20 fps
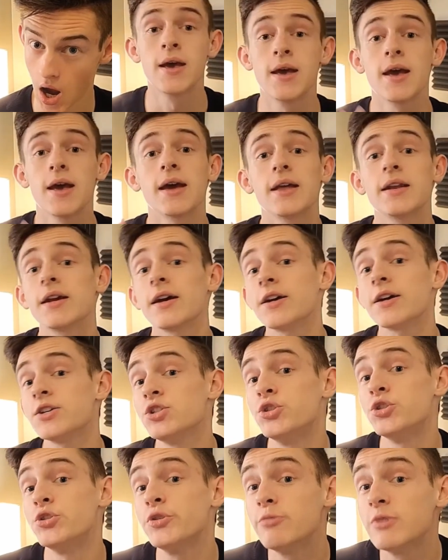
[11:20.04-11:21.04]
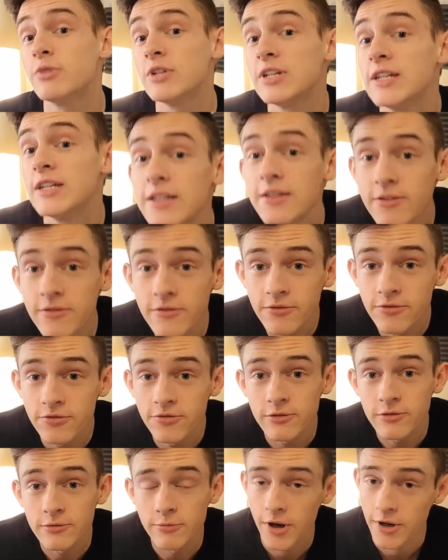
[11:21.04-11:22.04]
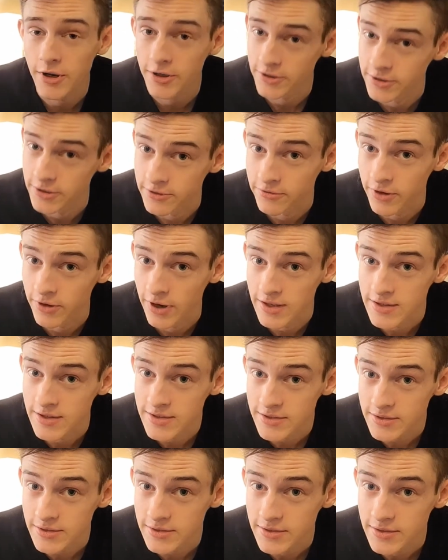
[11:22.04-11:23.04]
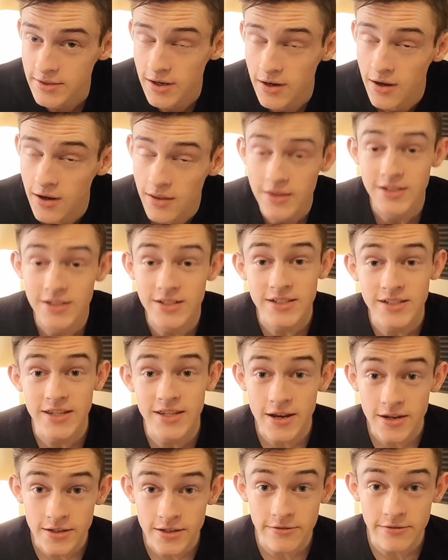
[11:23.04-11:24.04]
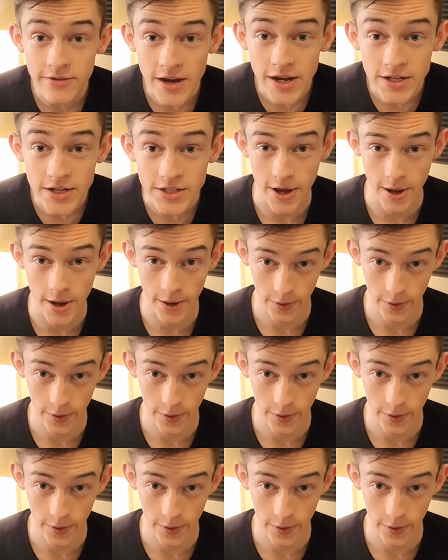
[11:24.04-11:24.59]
And I do believe, my good friends, this is the end of the video.